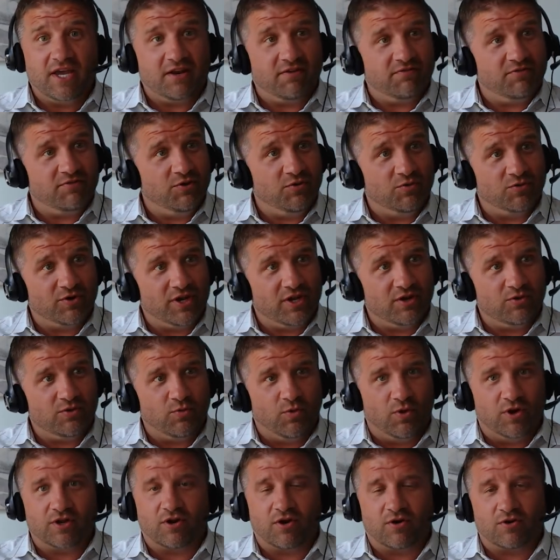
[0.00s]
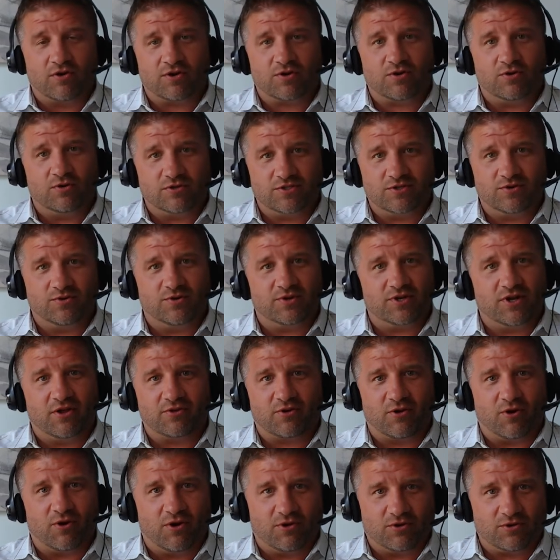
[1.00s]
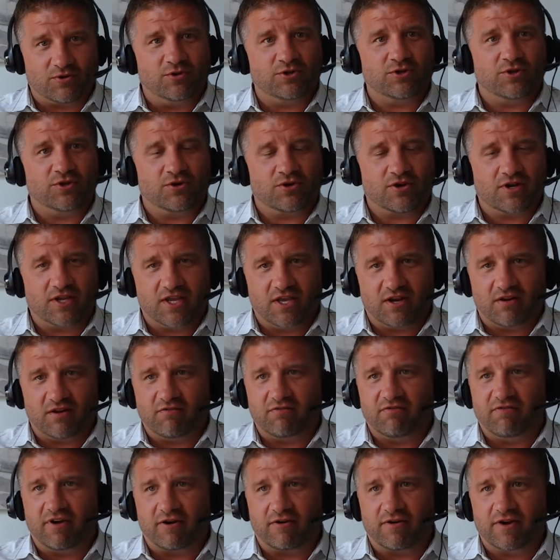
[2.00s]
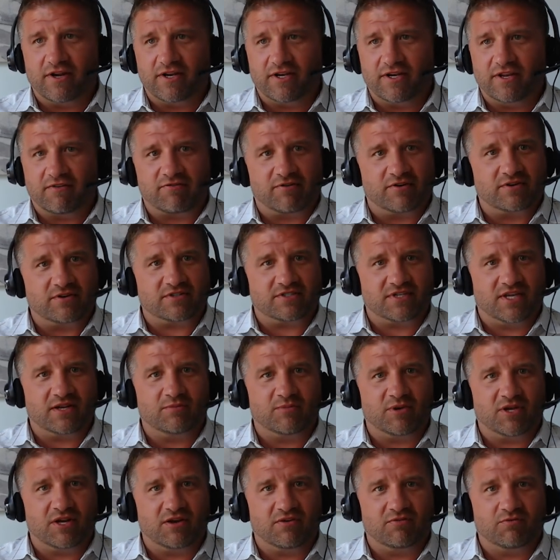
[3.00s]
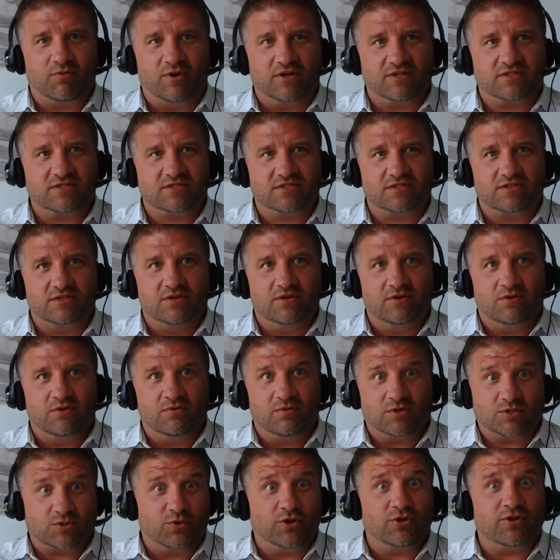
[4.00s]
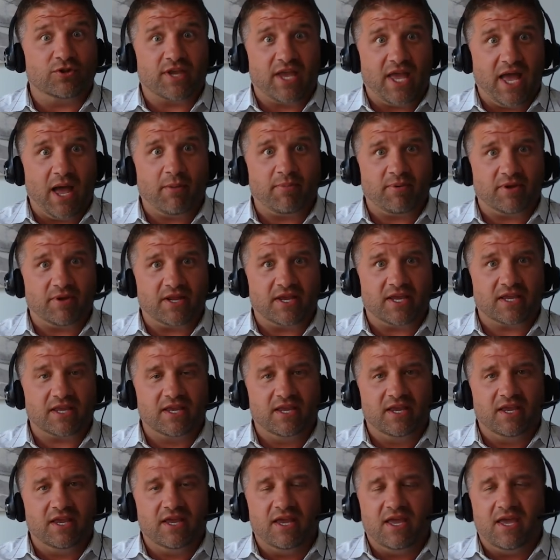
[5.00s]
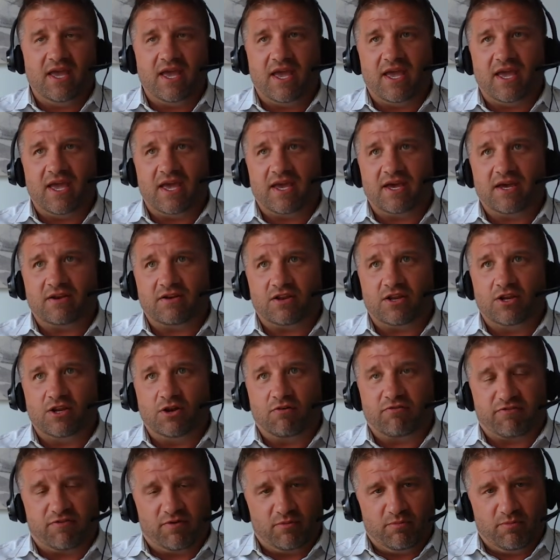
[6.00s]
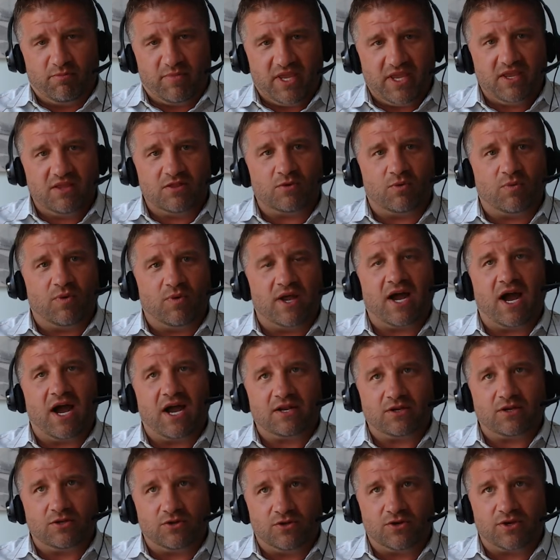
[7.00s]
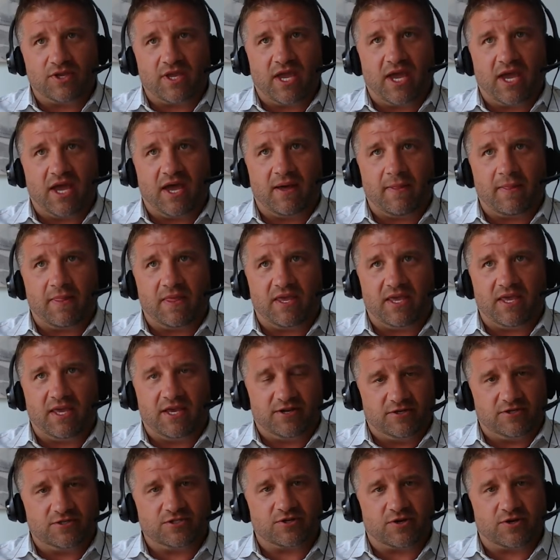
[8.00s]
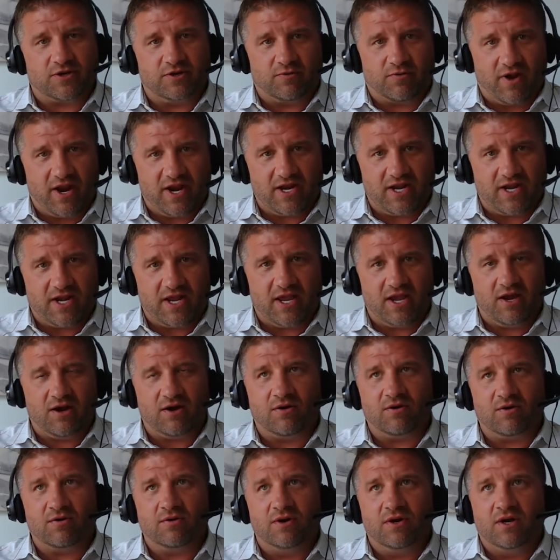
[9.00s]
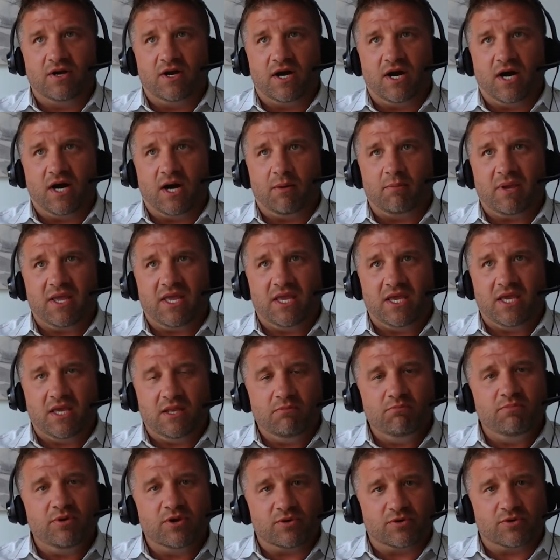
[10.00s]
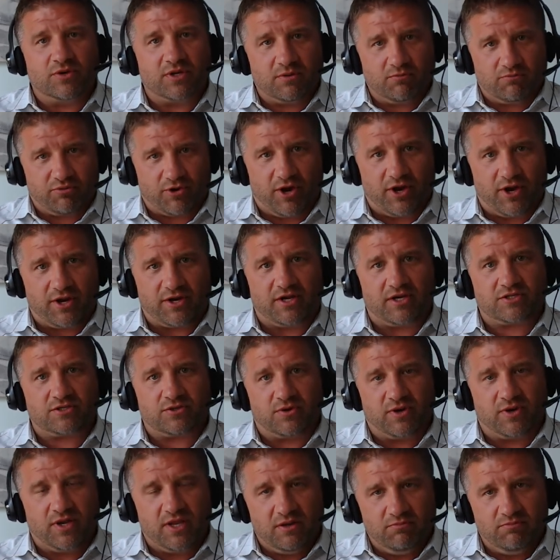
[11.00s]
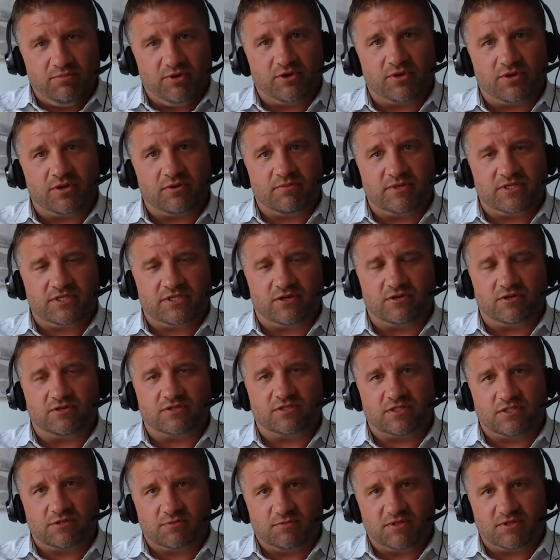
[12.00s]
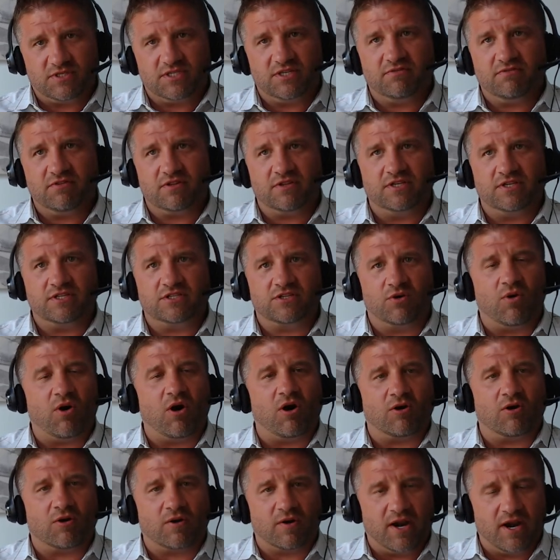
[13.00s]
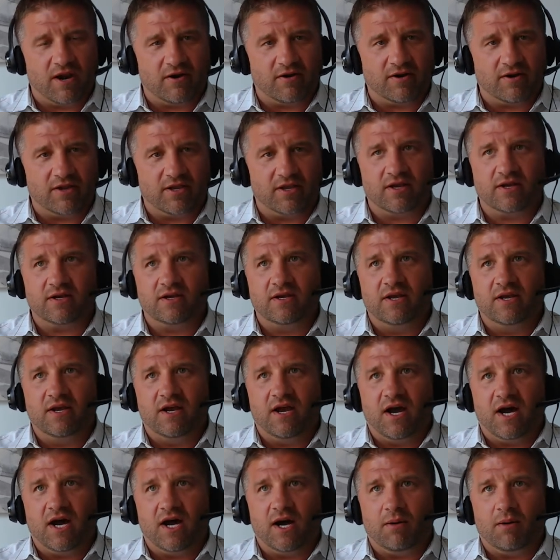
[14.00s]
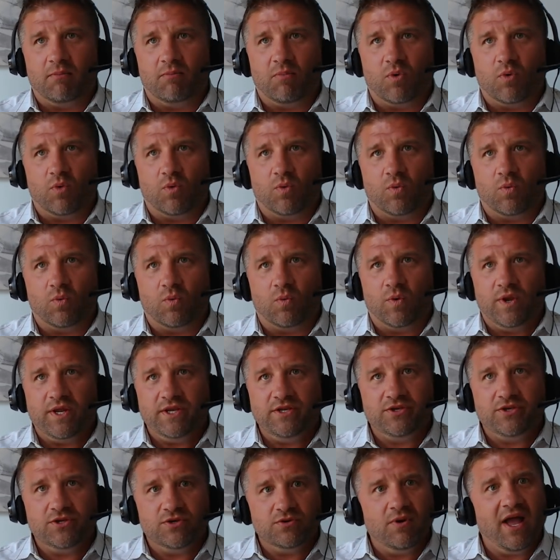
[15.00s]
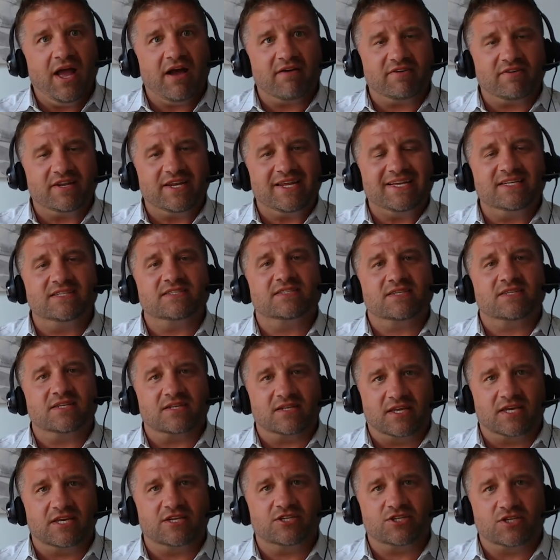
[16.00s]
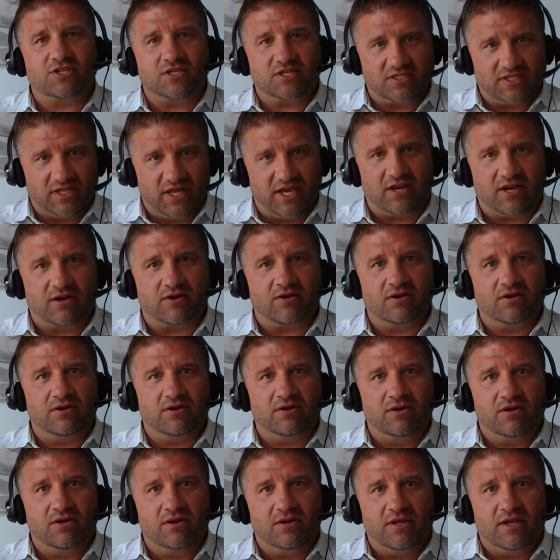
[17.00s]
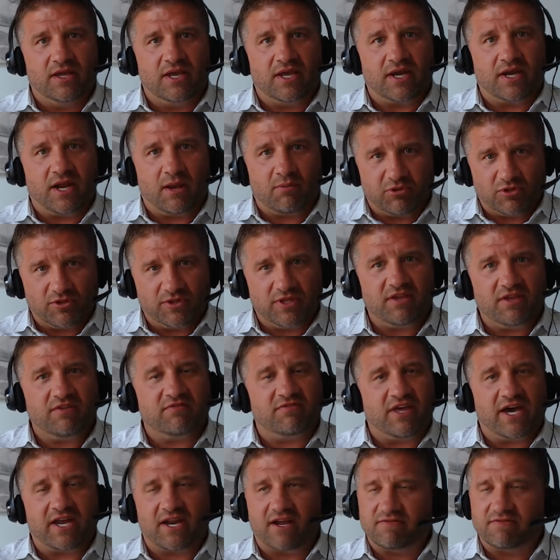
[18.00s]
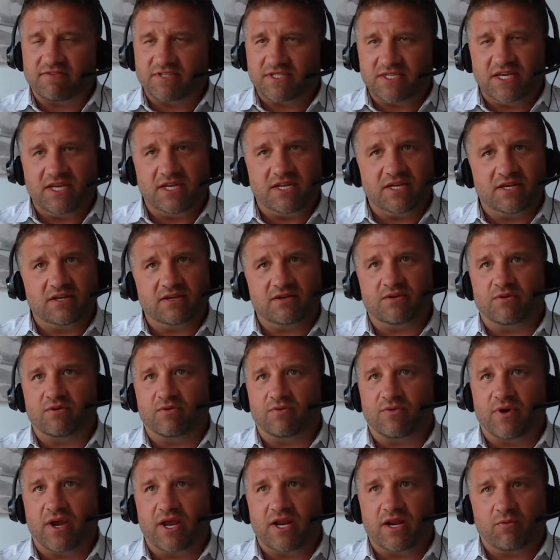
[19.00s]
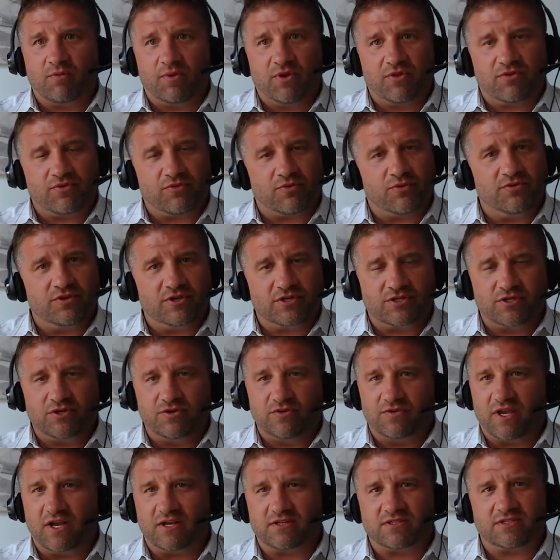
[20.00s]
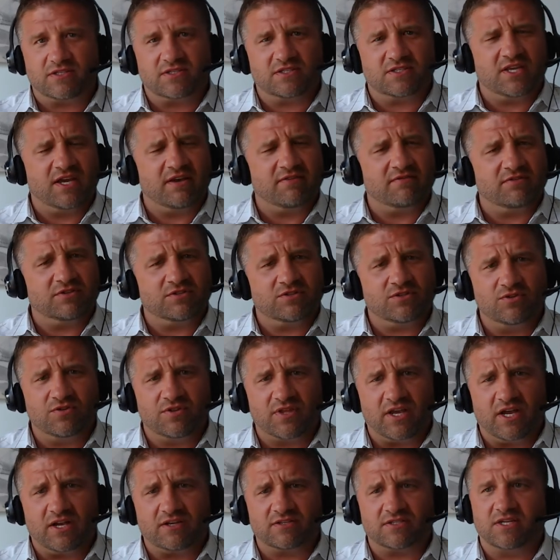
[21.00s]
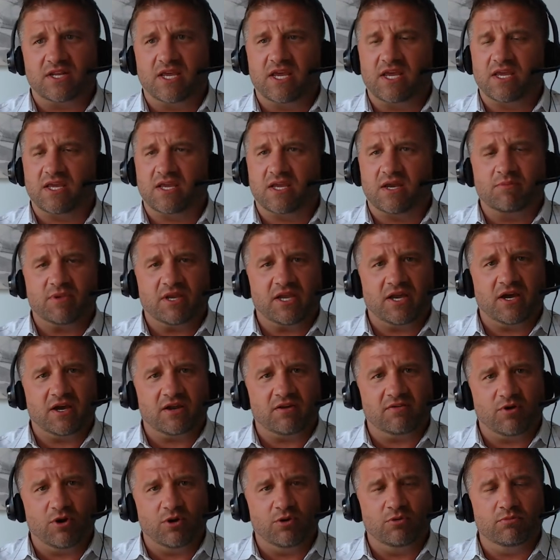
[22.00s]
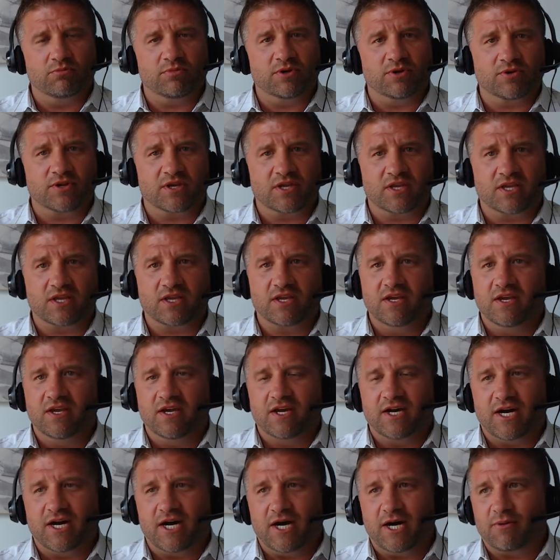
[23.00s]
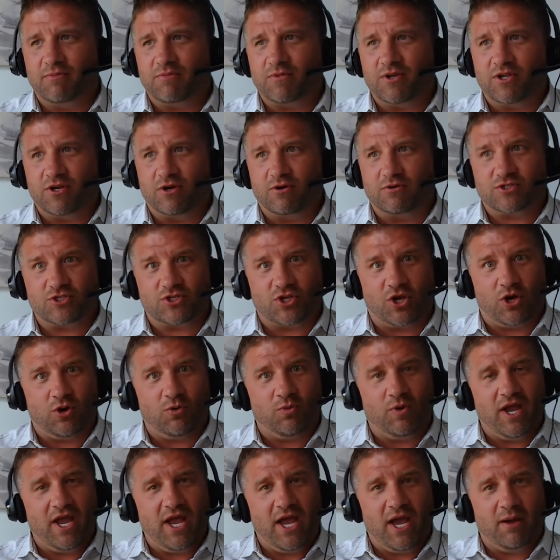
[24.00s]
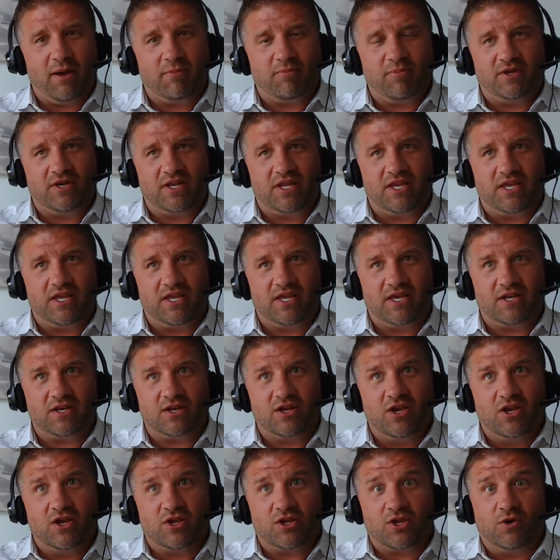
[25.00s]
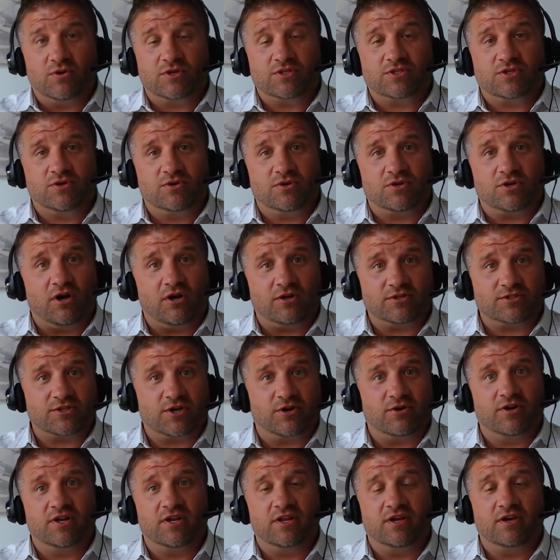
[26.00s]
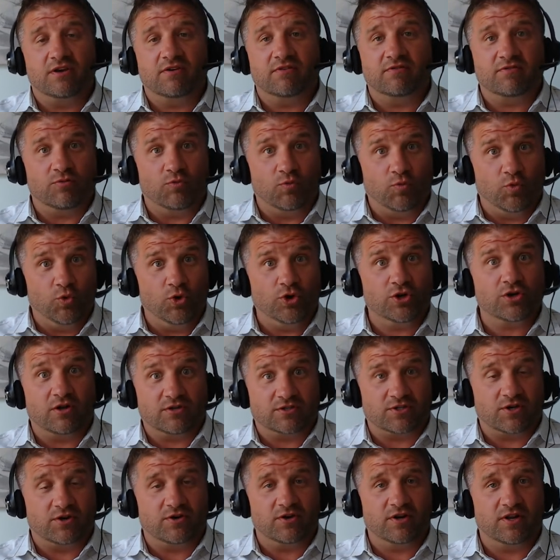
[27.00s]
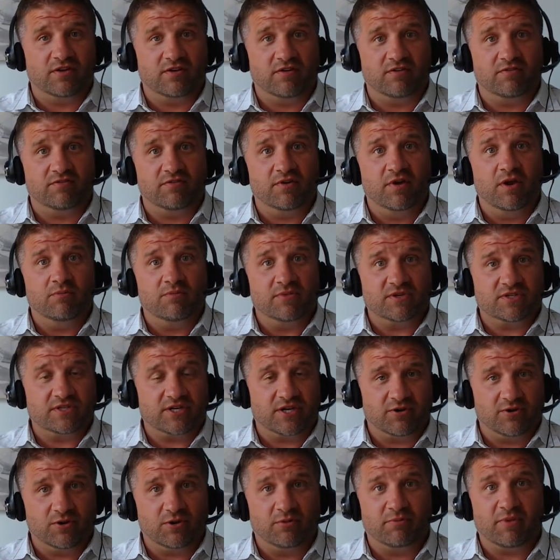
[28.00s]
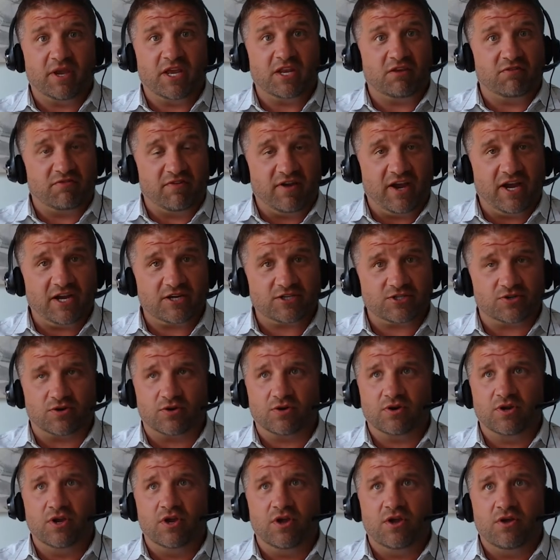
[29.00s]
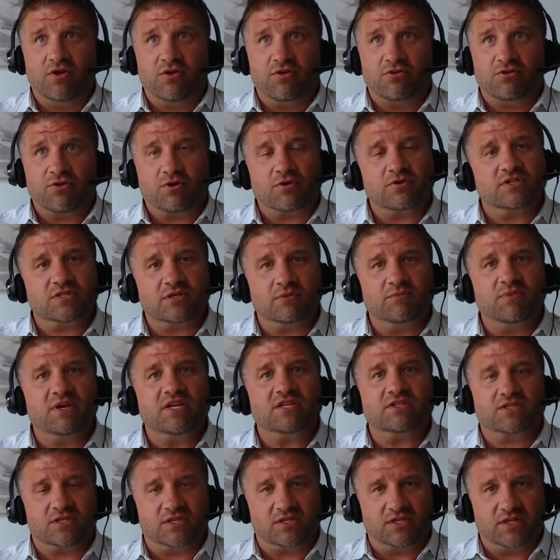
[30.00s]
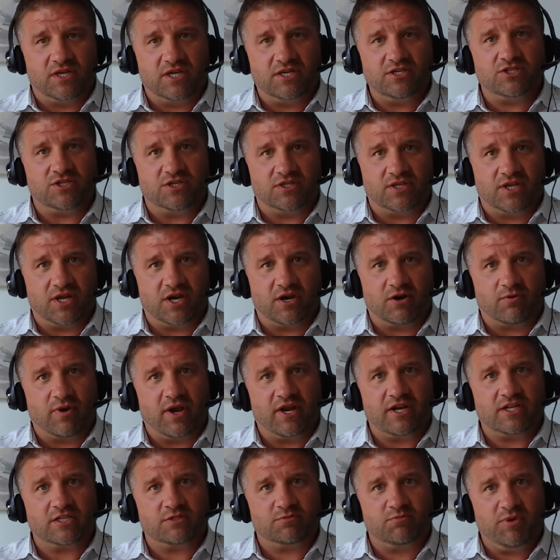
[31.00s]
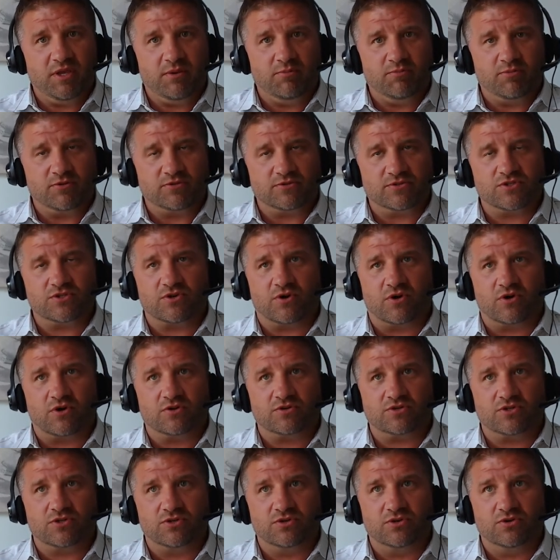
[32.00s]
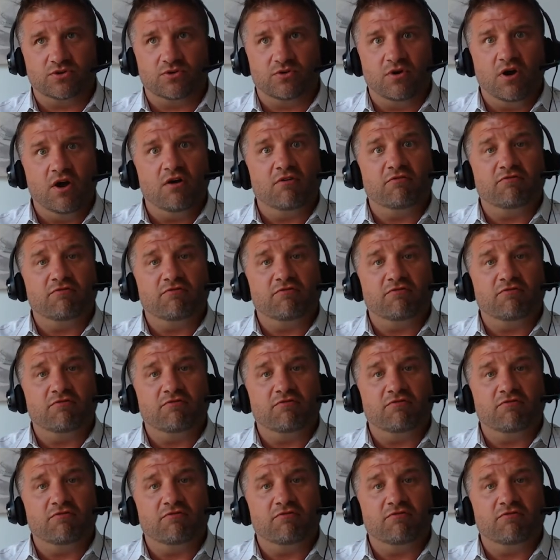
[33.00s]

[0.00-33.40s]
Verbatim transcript: and if you read one article to another article you're going to get a very different sentiment of what's what's really happening and you know for me the way i look at the industry right now um, in building products or in building materials and specifically to our area um, we do have an insulation layer and I believe that. I've seen it, right? I went through the 2007, 2008, coming out of home building, um, you know, saw what happened in going to an alternative, wood alternative material manufacturer there is some insulation there, right? As people start to